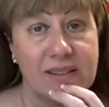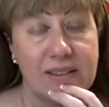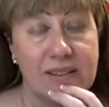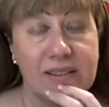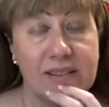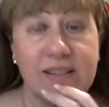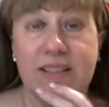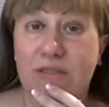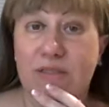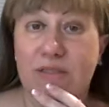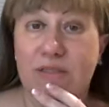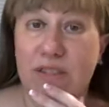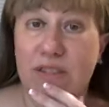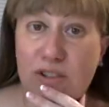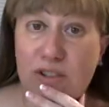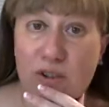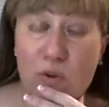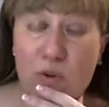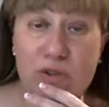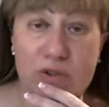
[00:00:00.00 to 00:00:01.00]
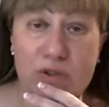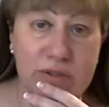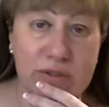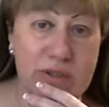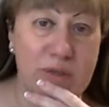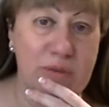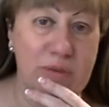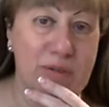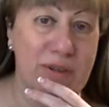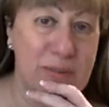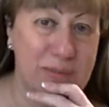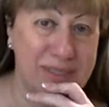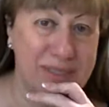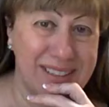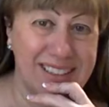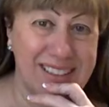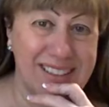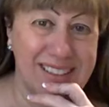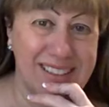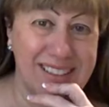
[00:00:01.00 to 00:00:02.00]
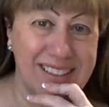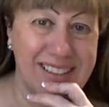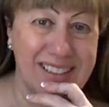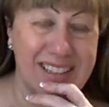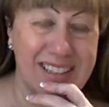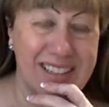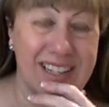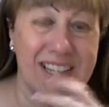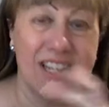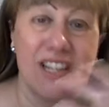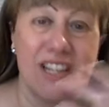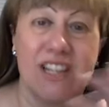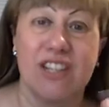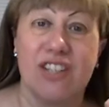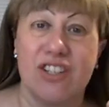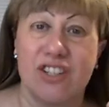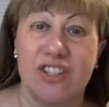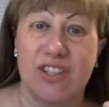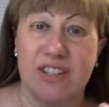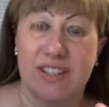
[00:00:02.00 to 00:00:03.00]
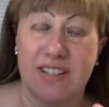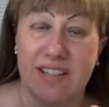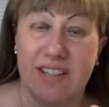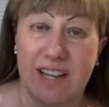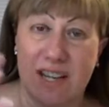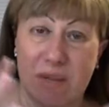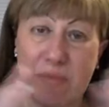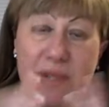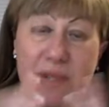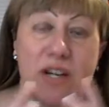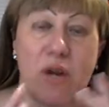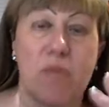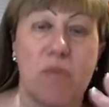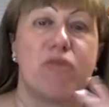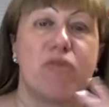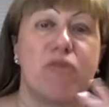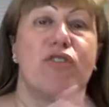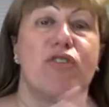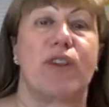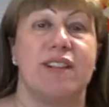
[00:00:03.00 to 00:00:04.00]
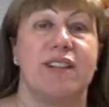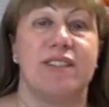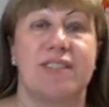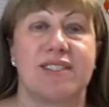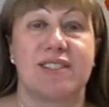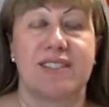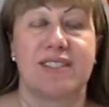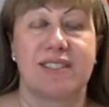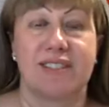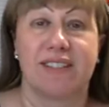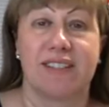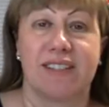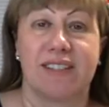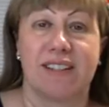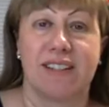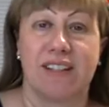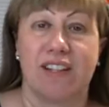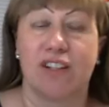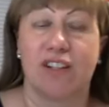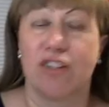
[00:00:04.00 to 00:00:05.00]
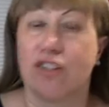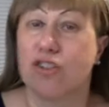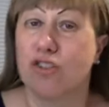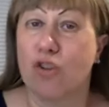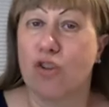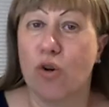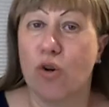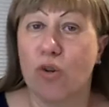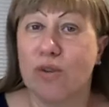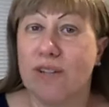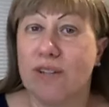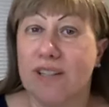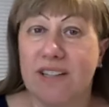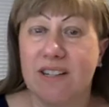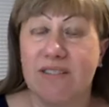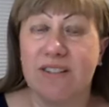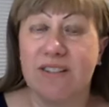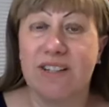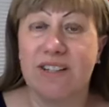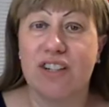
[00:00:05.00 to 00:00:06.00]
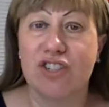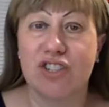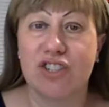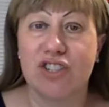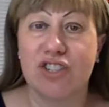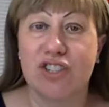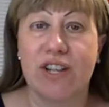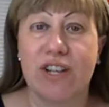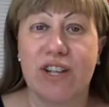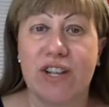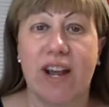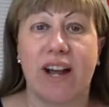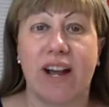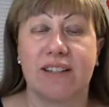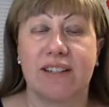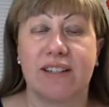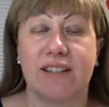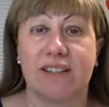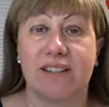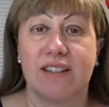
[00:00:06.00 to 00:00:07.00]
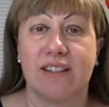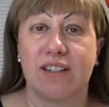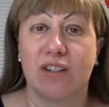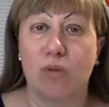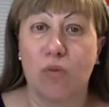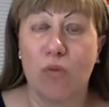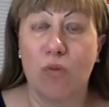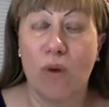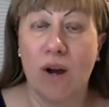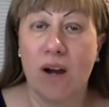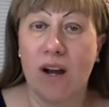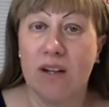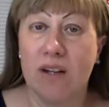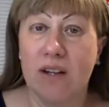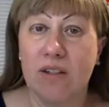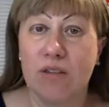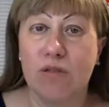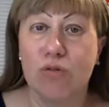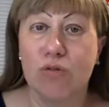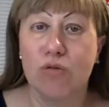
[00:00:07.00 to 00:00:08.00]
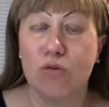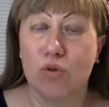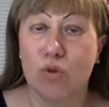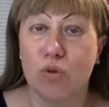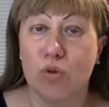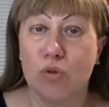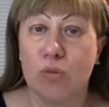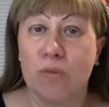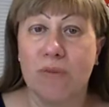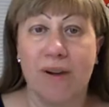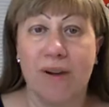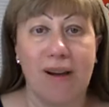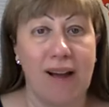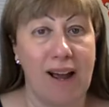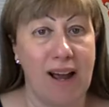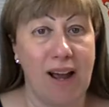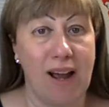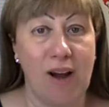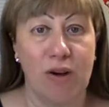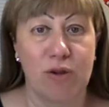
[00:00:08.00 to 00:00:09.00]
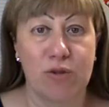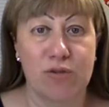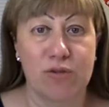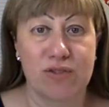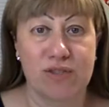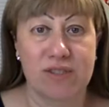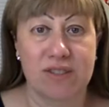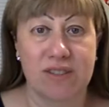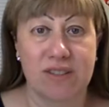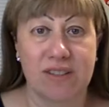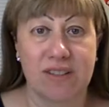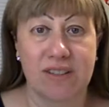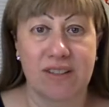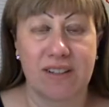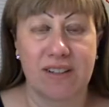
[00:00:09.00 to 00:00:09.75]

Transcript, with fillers: Livia knows of the family. They become friends. Though they live in a shack, one room house,